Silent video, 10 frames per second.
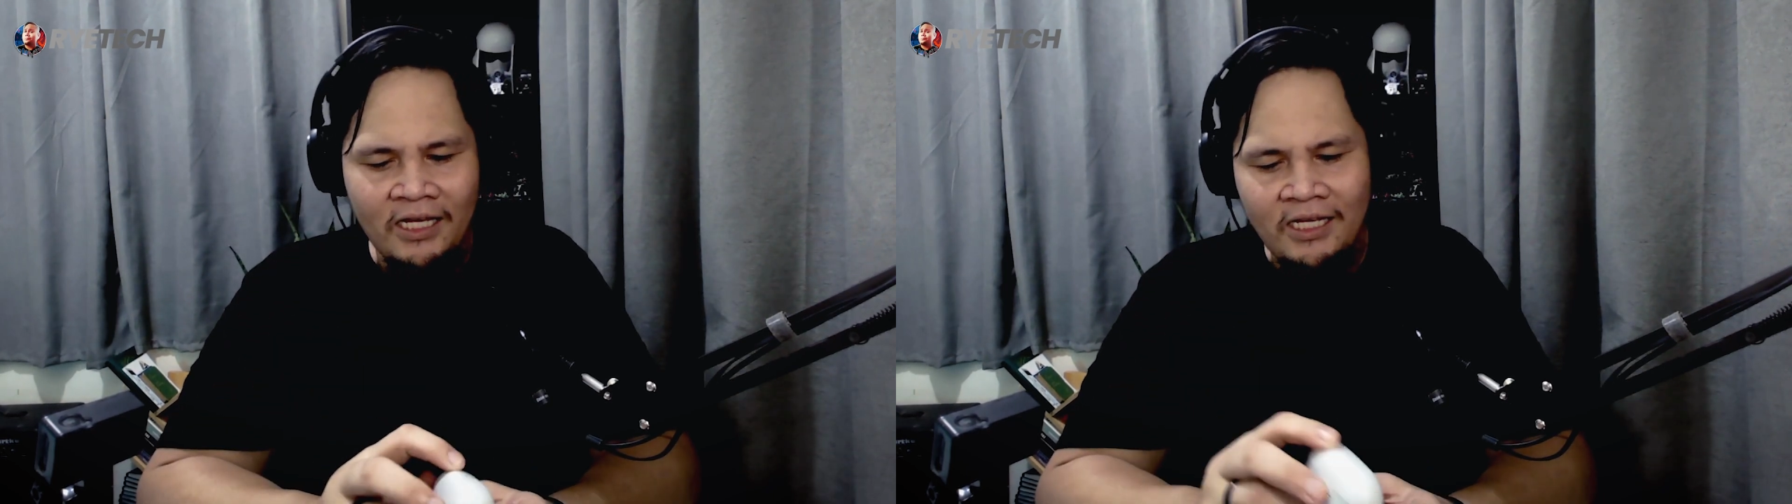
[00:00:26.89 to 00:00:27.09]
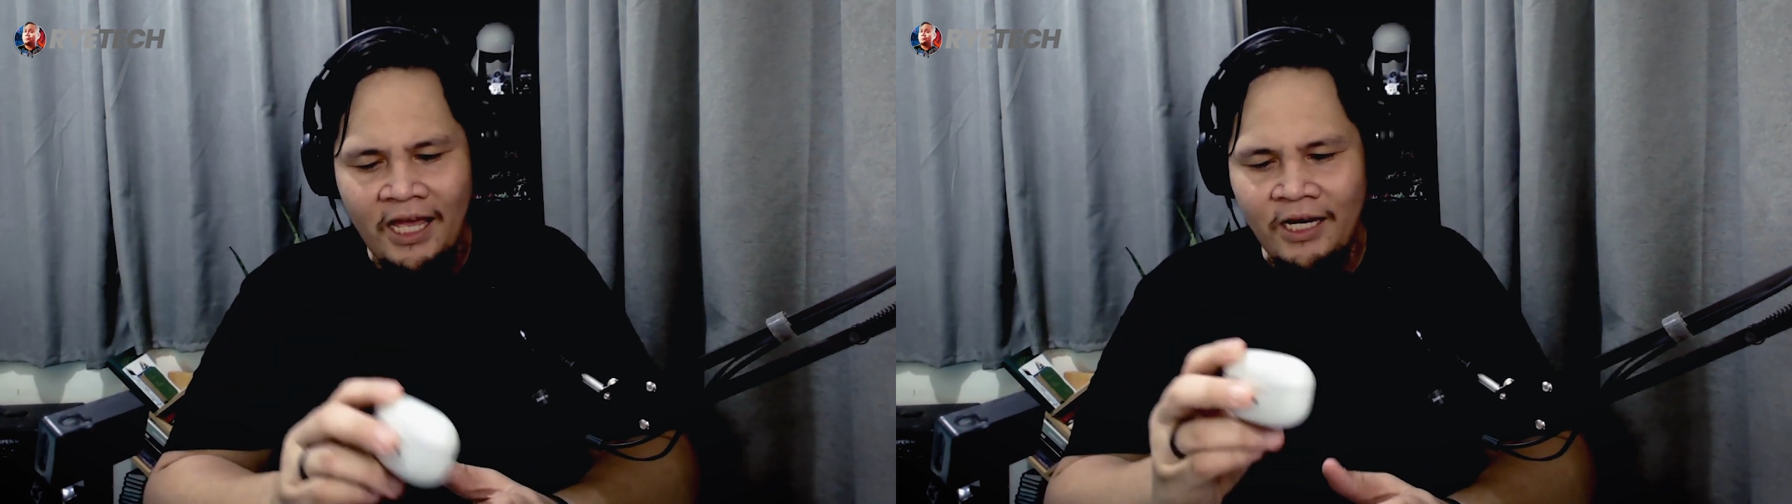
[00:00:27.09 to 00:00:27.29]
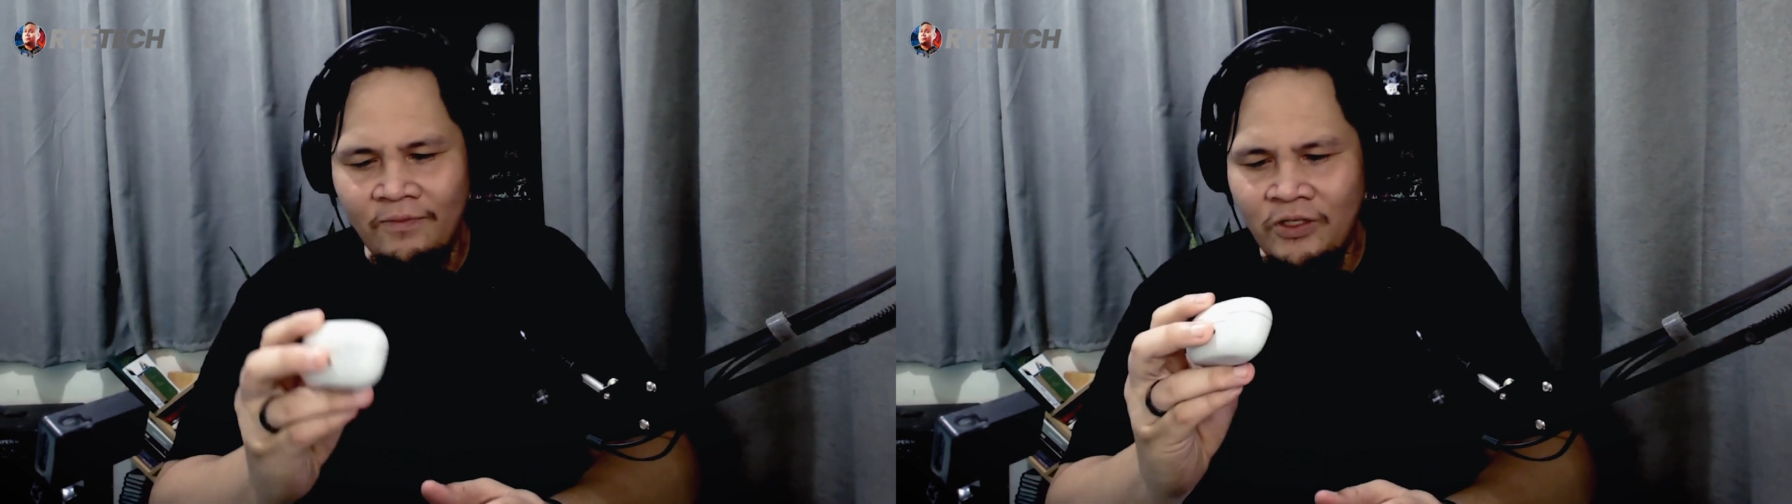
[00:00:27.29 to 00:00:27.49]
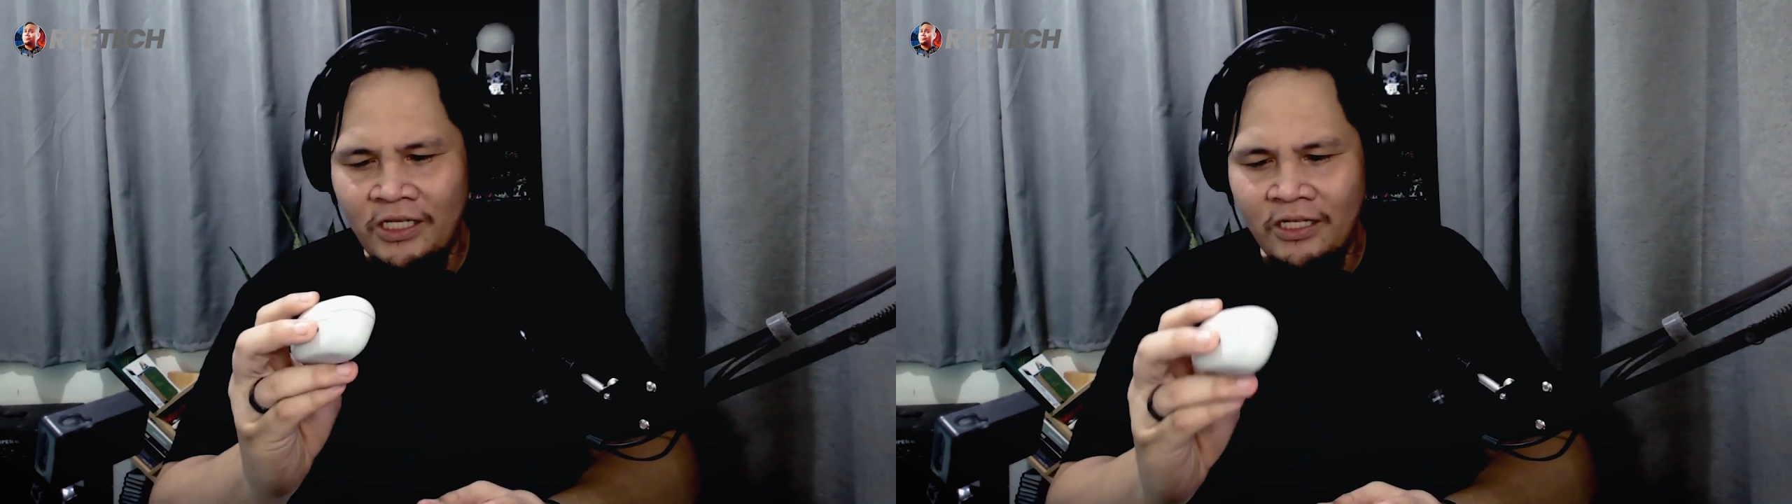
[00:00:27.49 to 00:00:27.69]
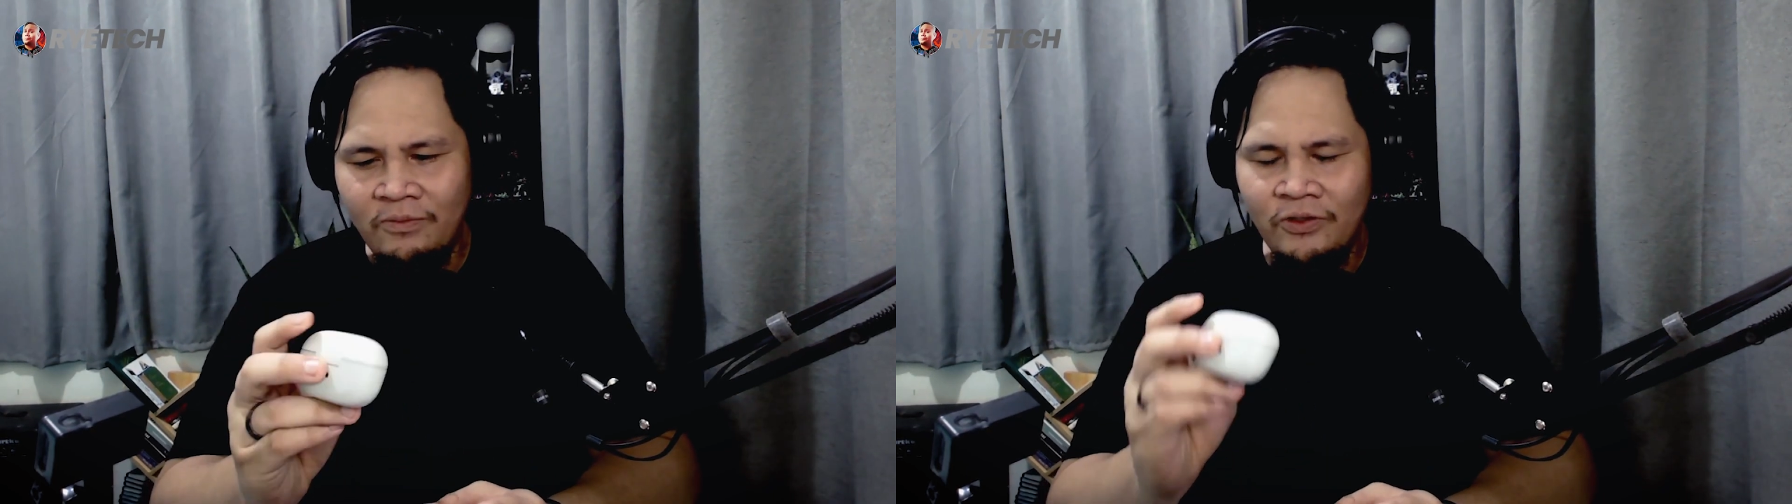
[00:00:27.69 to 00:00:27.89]
kind of
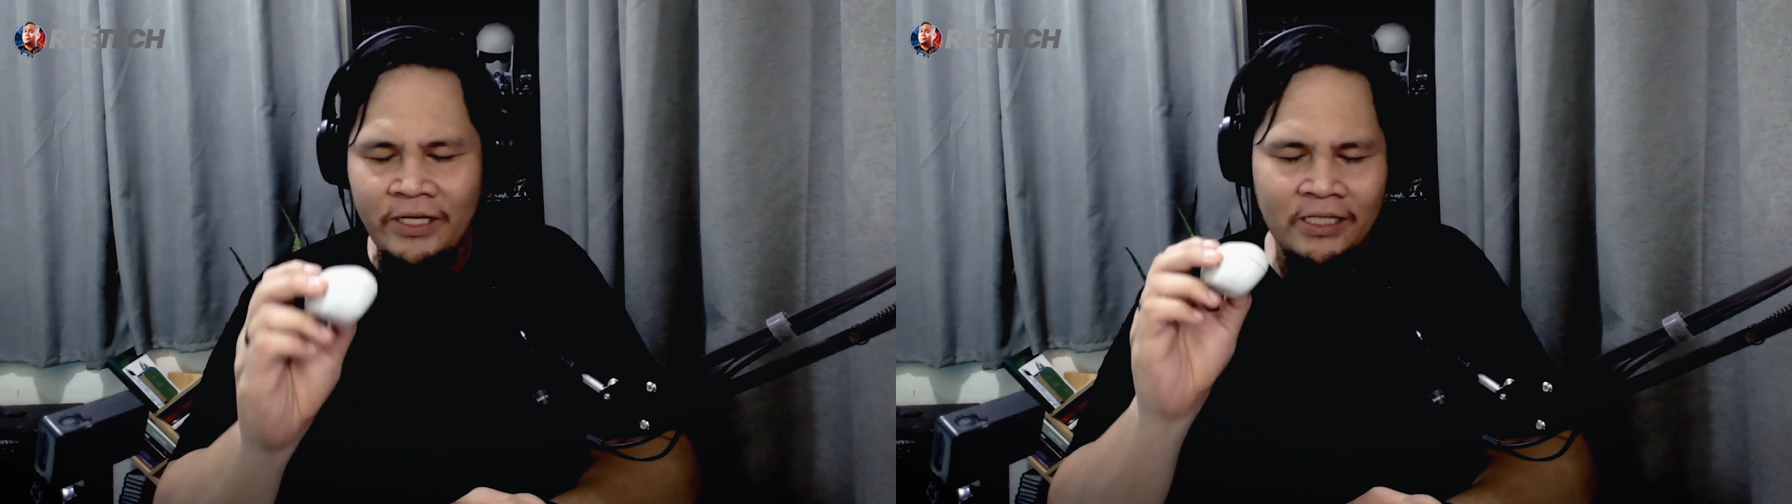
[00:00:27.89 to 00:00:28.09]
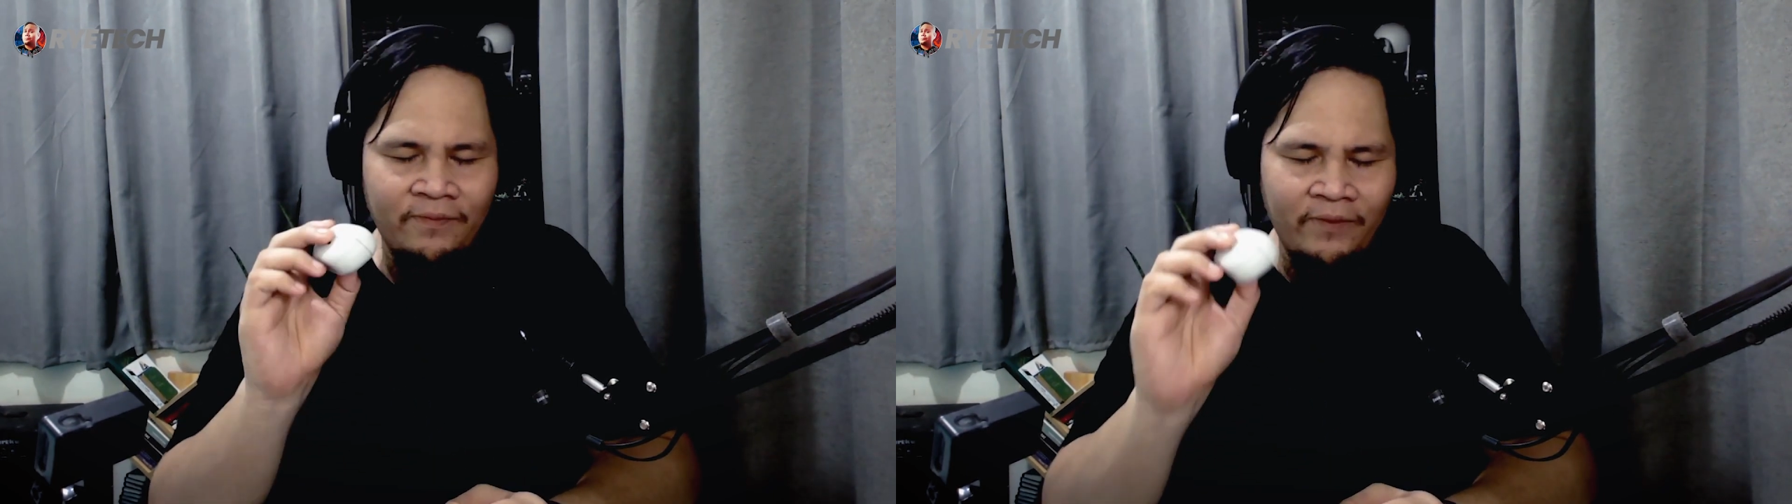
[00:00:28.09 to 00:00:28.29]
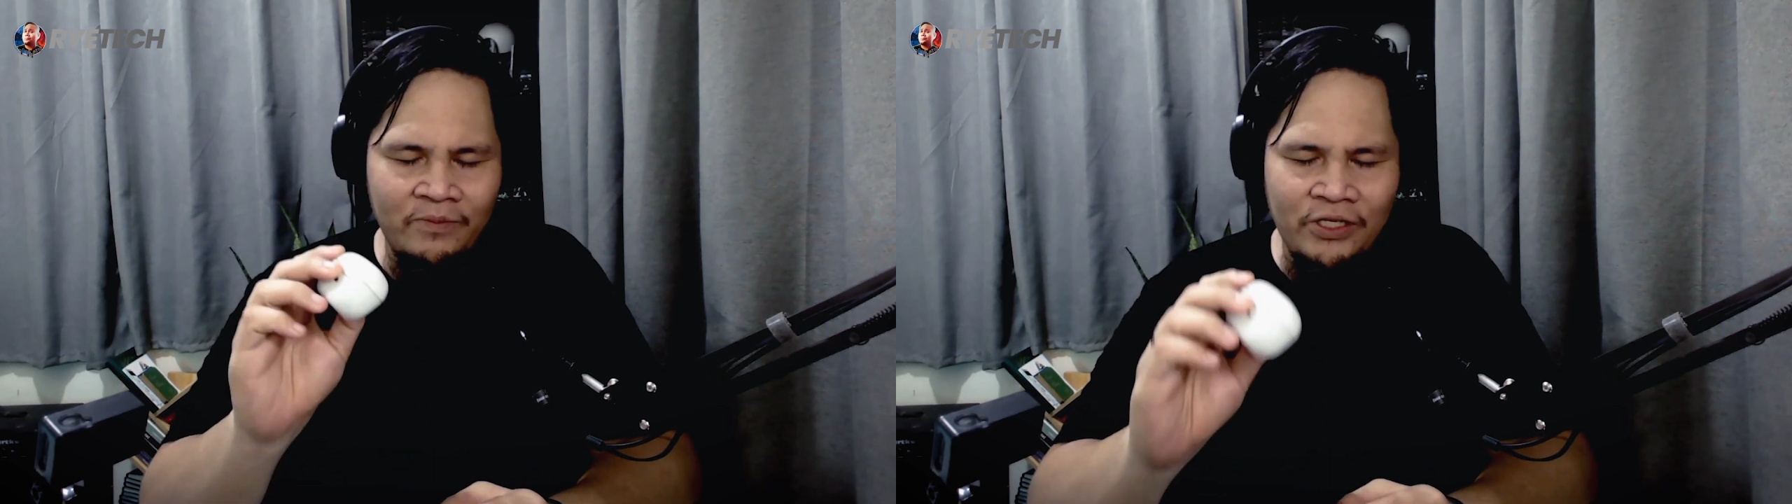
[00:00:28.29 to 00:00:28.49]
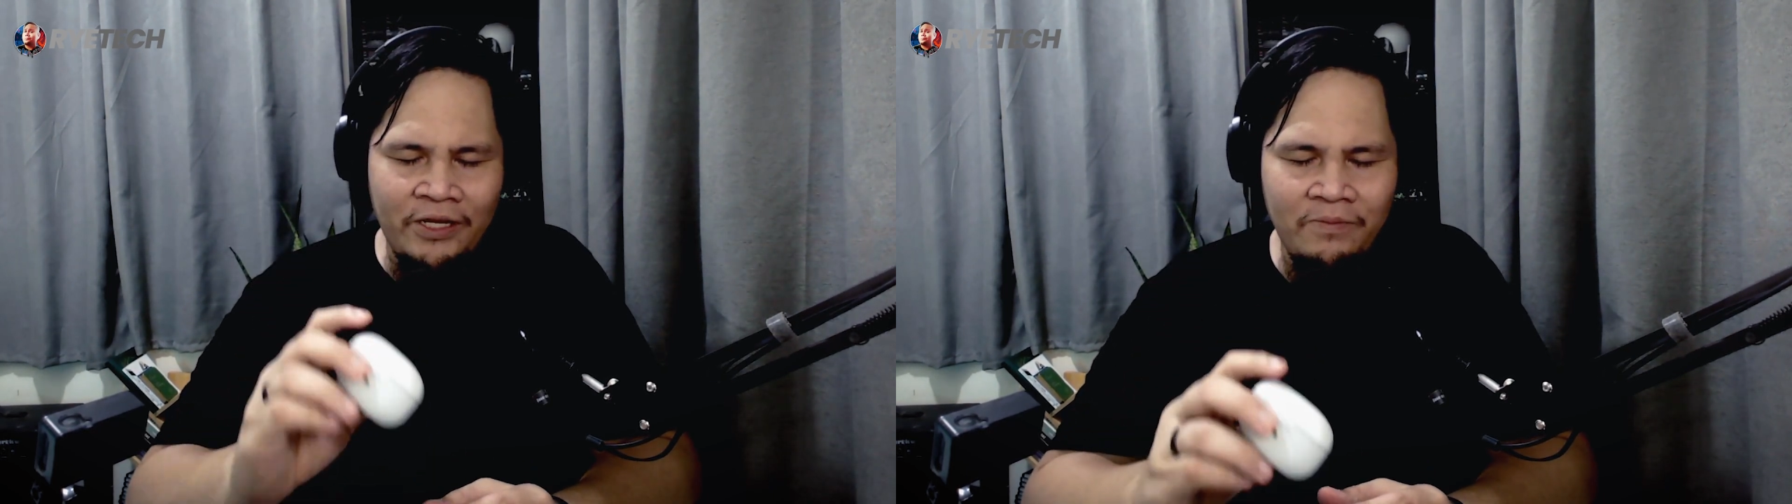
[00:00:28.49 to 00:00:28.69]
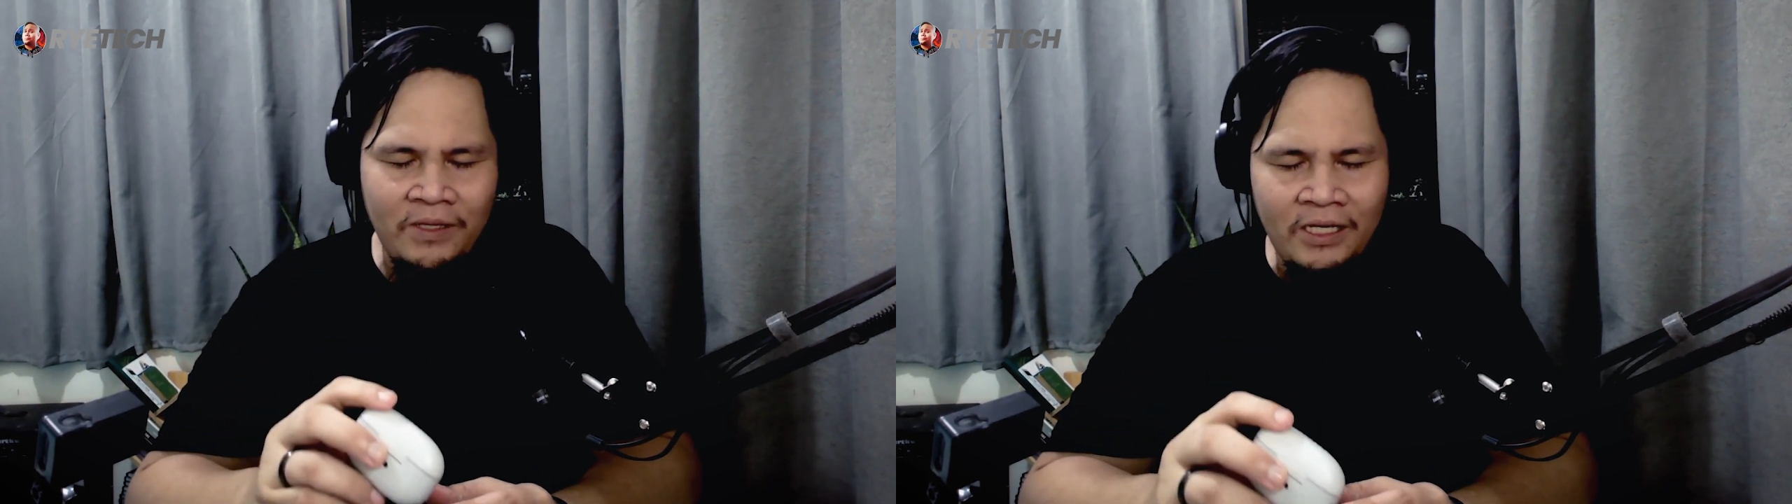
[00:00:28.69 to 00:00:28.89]
TWS from
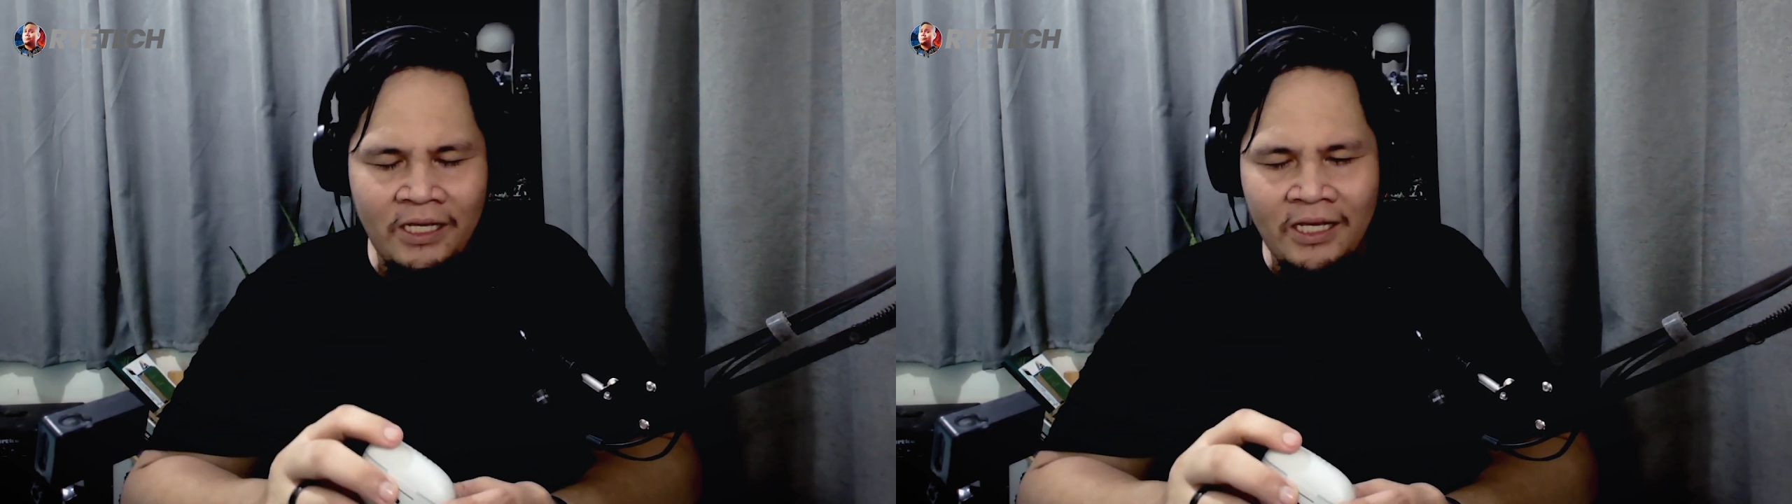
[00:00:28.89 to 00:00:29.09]
JBL.